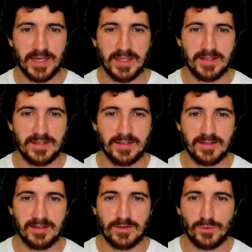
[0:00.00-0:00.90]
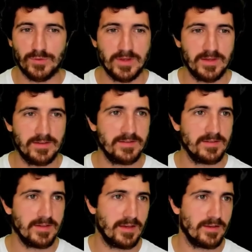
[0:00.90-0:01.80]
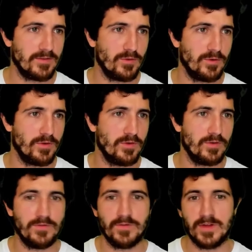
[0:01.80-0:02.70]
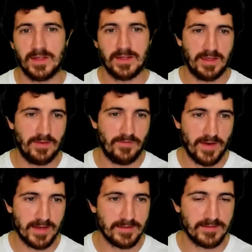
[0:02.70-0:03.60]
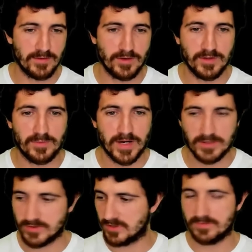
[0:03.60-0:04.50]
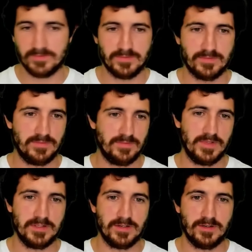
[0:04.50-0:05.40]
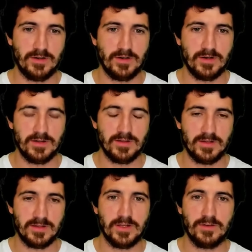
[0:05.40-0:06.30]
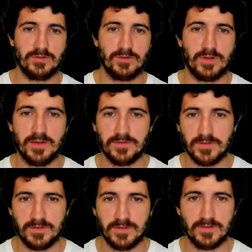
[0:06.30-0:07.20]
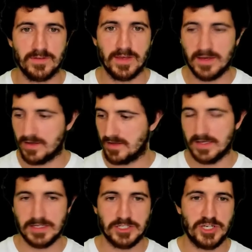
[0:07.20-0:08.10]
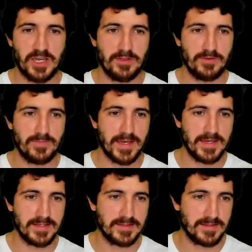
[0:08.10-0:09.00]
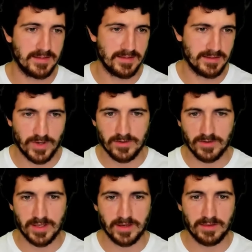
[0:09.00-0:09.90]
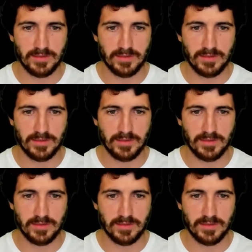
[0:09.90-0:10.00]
you can do this uh, sort of effects on the browser these are not videos or gifs this is a shader based rendering